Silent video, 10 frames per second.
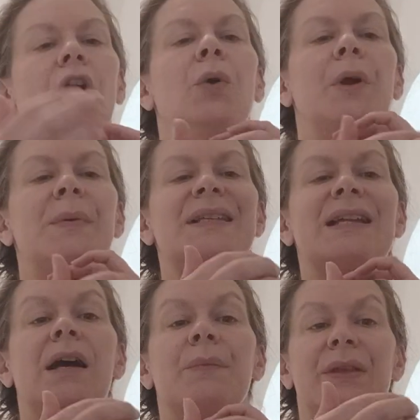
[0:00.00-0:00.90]
We always
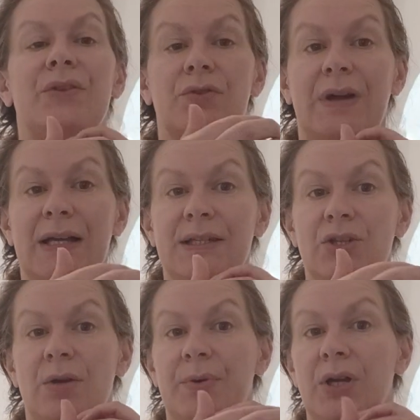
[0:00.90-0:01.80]
start with the karate
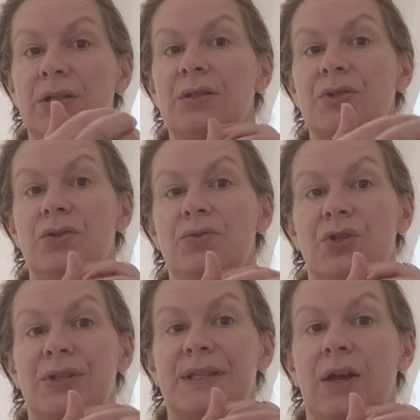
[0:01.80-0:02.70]
chop point to
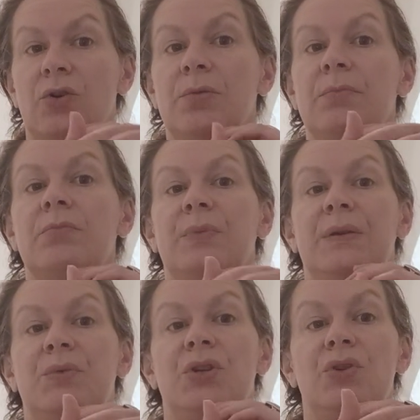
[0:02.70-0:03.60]
just set up. We
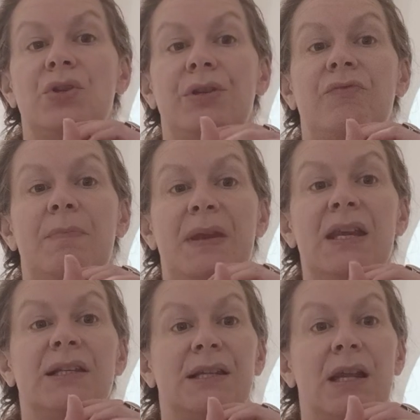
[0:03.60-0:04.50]
usually repeat
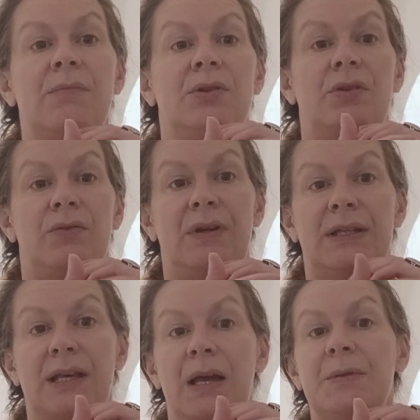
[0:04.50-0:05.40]
a statement 3
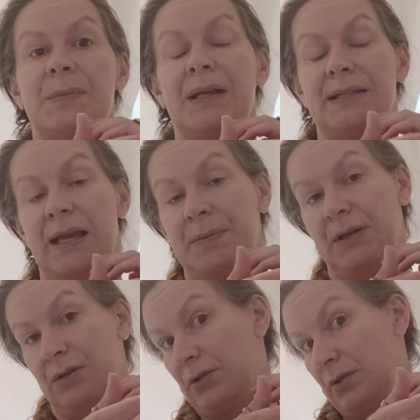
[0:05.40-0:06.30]
times by tapping
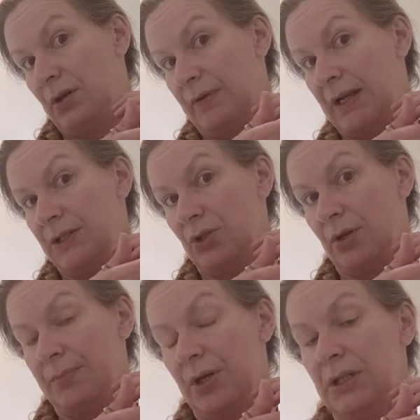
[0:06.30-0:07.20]
on the karate
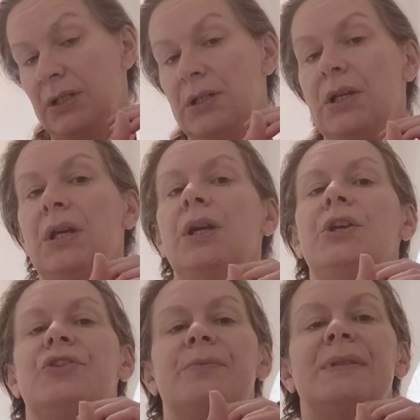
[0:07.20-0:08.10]
chop point.
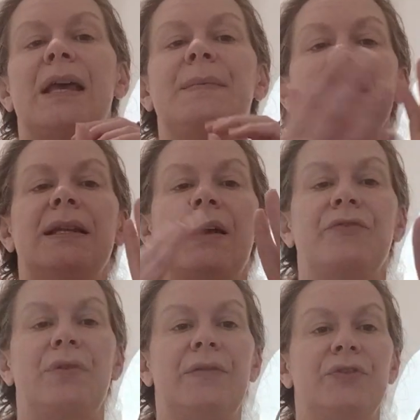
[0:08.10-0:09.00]
Sometimes then
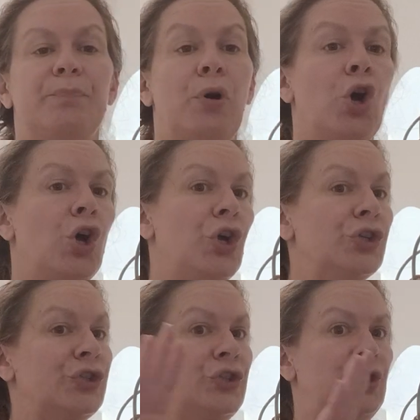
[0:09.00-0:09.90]
after I've
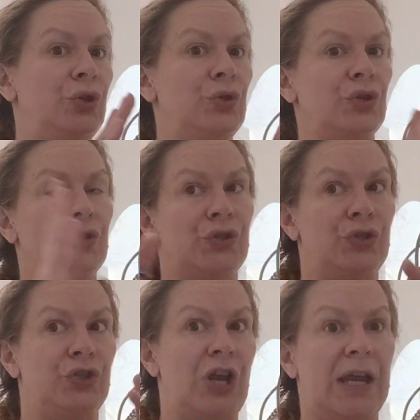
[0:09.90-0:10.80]
paused to
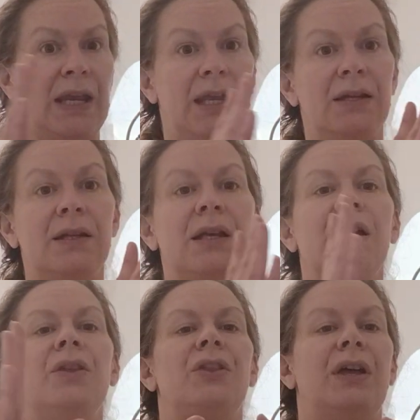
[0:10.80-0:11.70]
just check in,
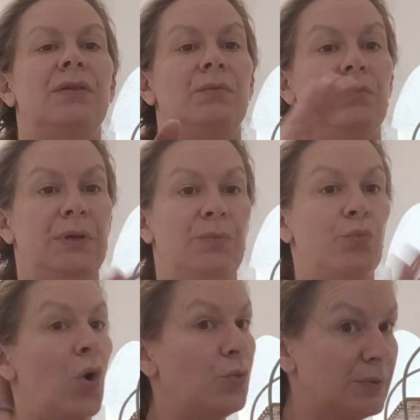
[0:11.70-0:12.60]
then we
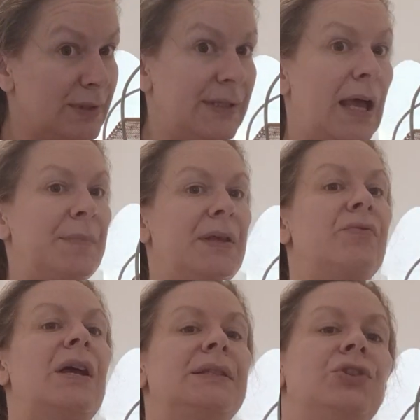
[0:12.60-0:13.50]
won't tap the
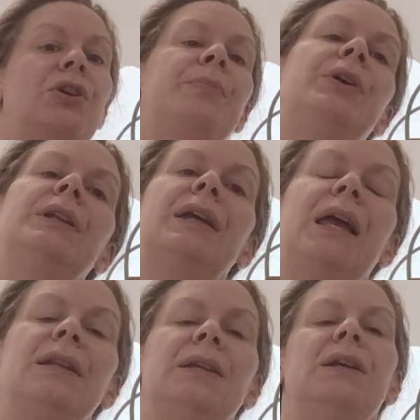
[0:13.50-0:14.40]
karate chop point
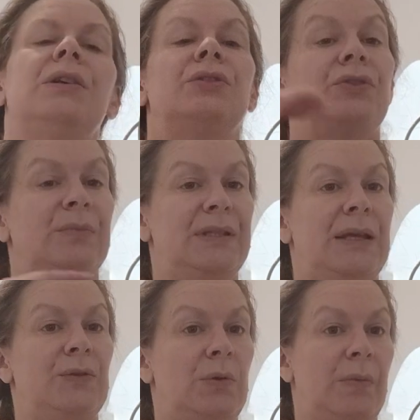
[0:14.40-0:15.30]
again.
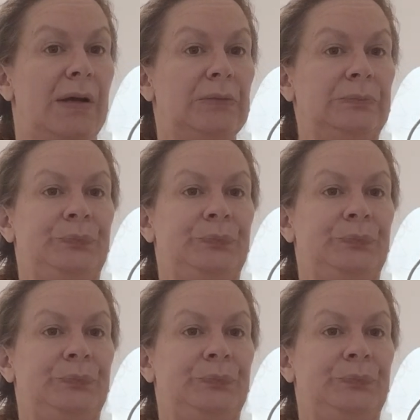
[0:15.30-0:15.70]
Sometimes we will.